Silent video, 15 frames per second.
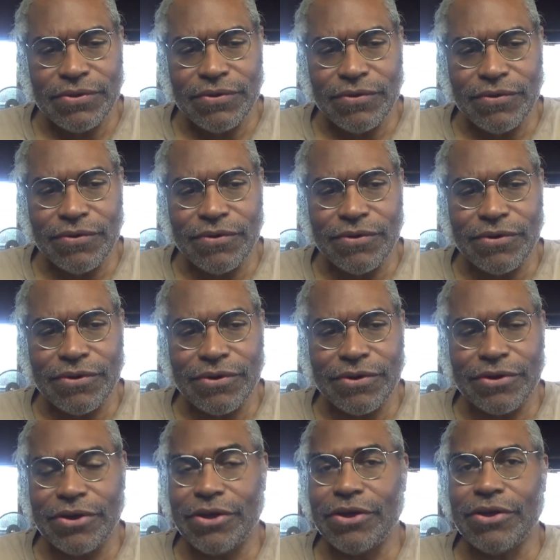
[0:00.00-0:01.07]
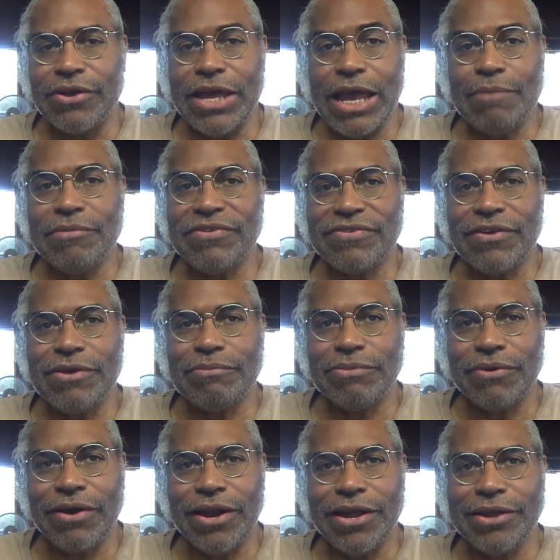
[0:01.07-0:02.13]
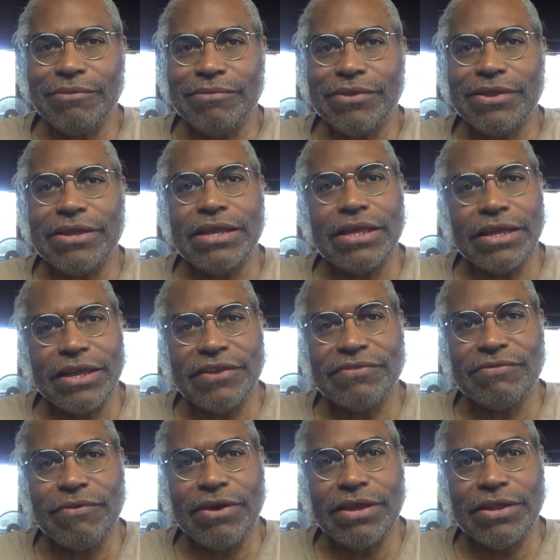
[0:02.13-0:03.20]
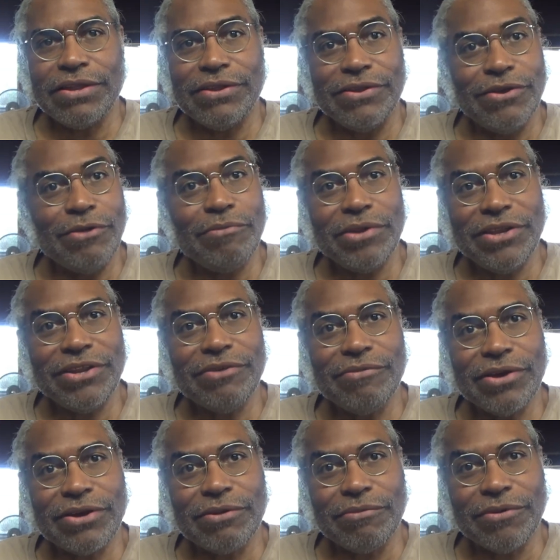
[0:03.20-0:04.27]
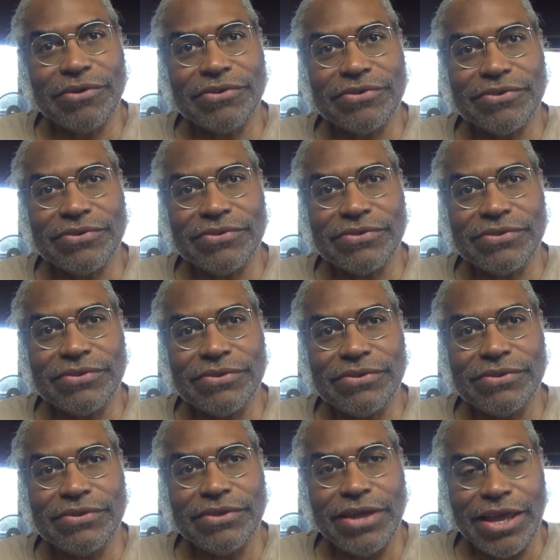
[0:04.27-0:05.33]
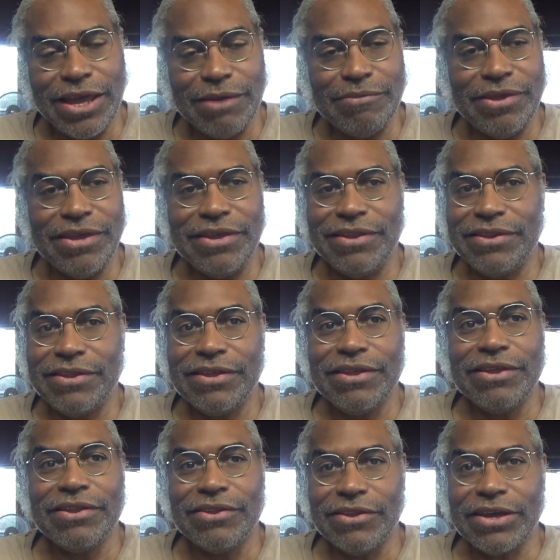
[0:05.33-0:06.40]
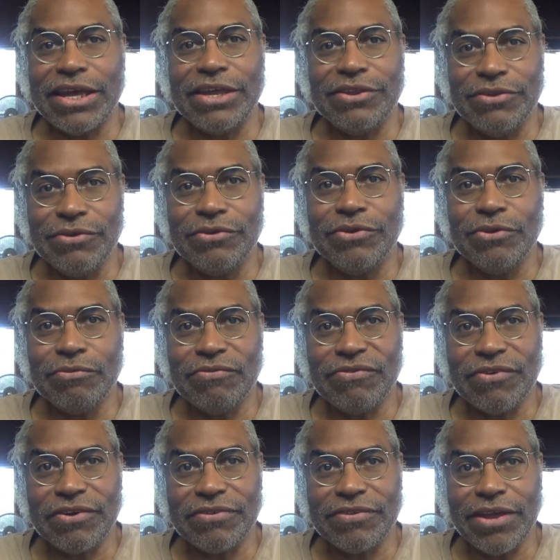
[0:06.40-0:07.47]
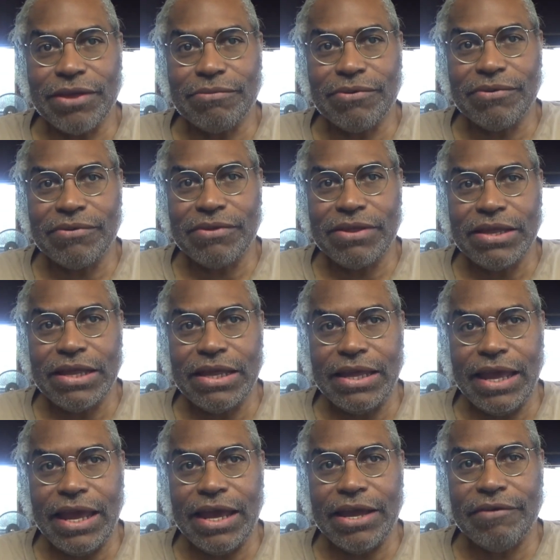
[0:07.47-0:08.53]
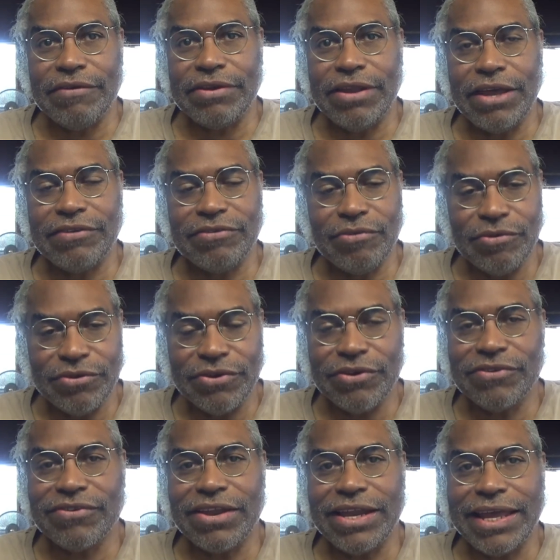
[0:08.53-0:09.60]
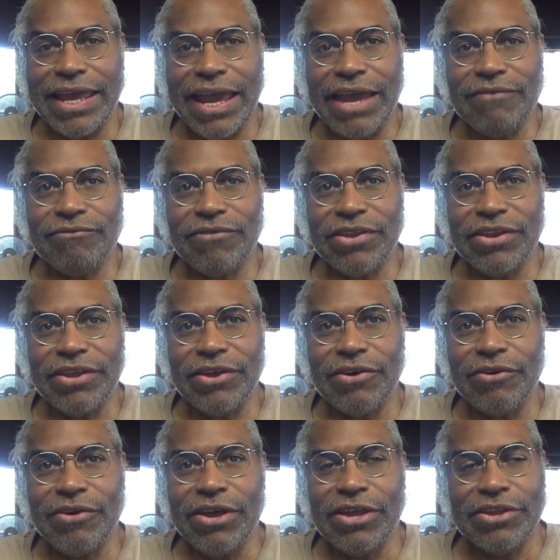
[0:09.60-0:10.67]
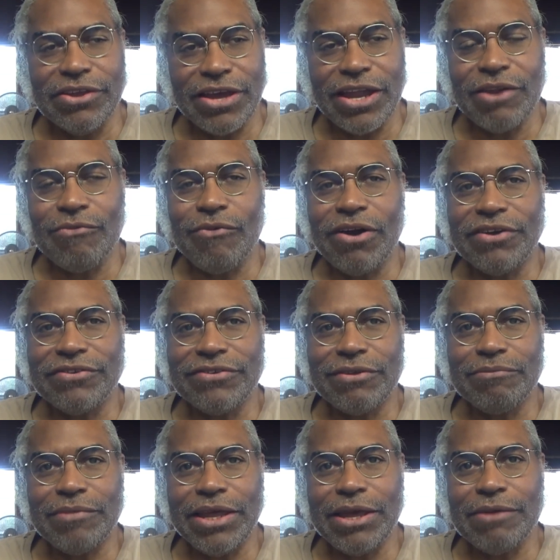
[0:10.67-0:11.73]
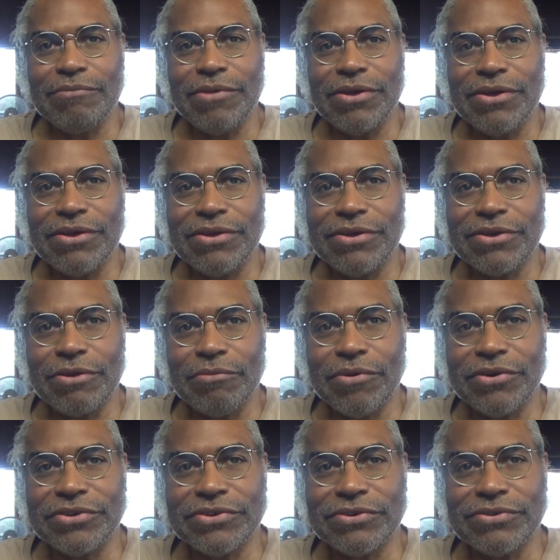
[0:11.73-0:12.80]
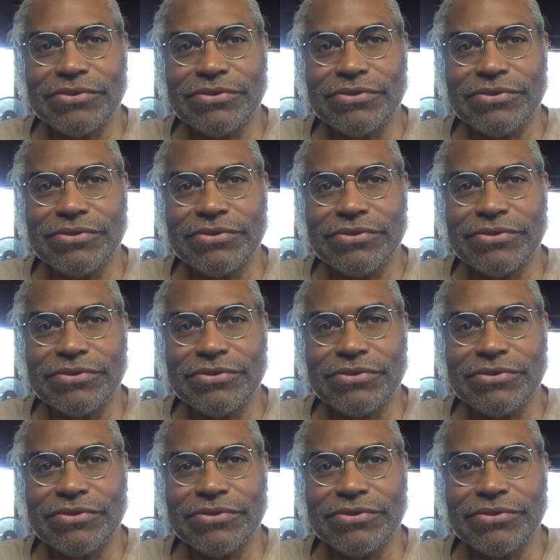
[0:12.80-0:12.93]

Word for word: or uh, Amazon Prime, guess what? You're going to be dealing with commercials. I mean, look at YouTube, for example. Yeah, every time someone turns on a cat video, you got to watch some damn uh, commercial.